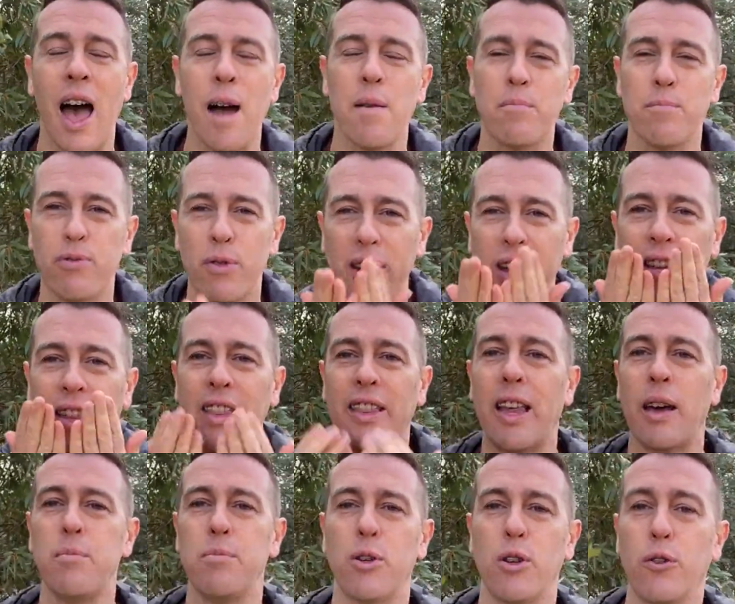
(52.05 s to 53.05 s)
and breathe
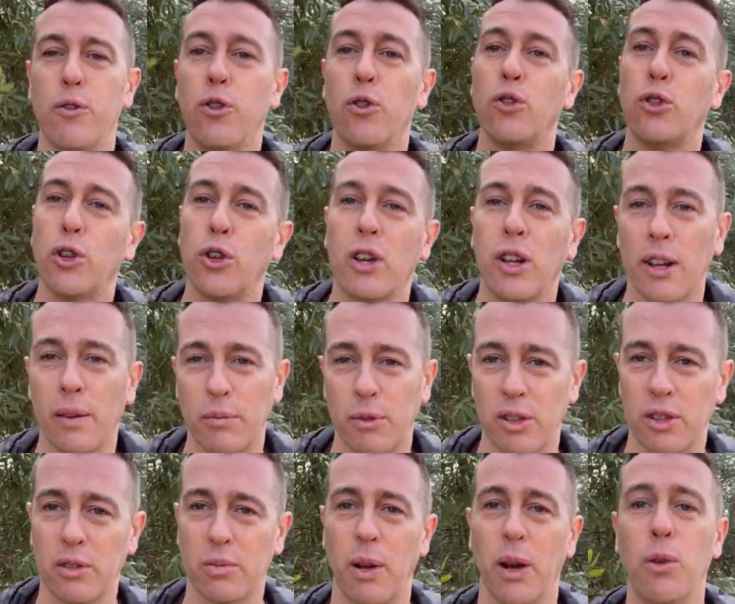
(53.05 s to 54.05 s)
in that beautiful
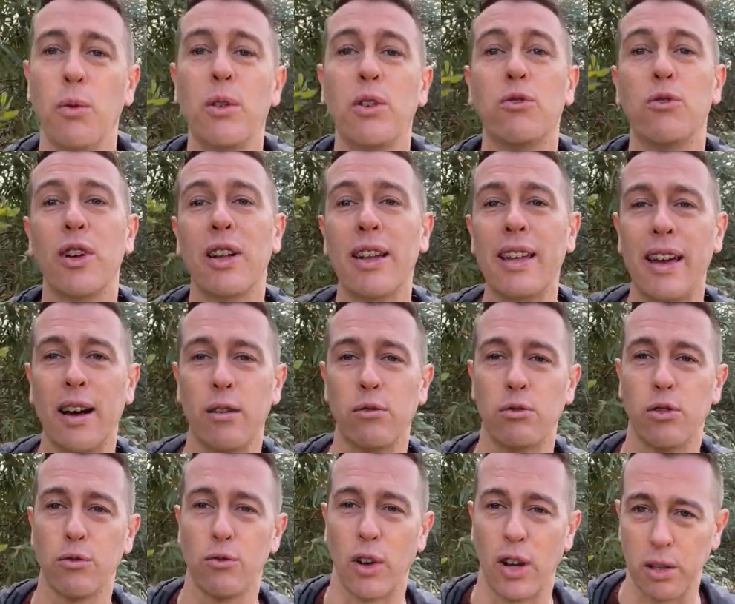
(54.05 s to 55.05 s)
eucalyptus smell, which really
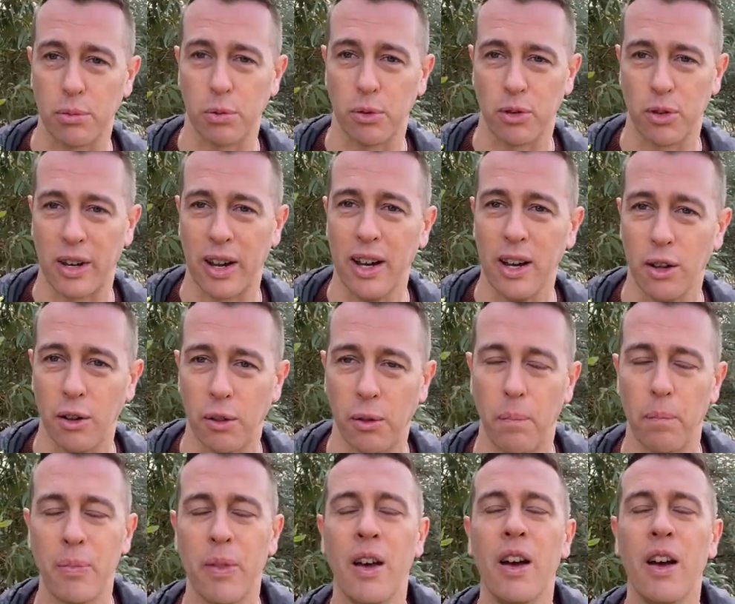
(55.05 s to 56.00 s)
helps with respiratory health.